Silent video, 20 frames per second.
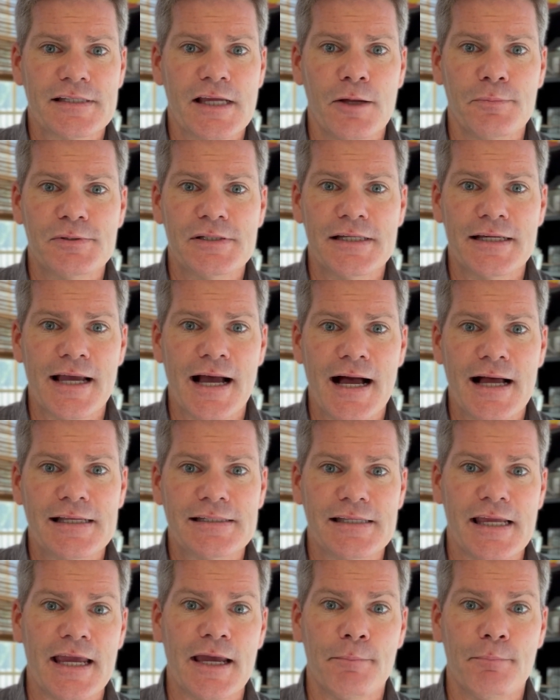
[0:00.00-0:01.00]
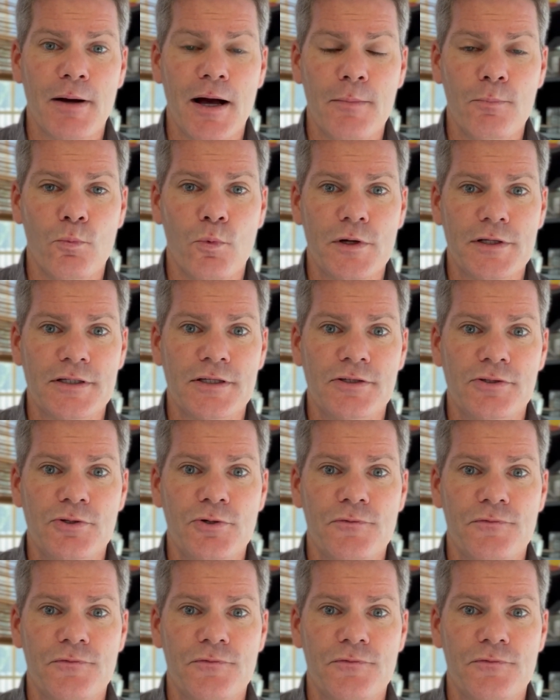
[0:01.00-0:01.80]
helps you guys amp up what you can do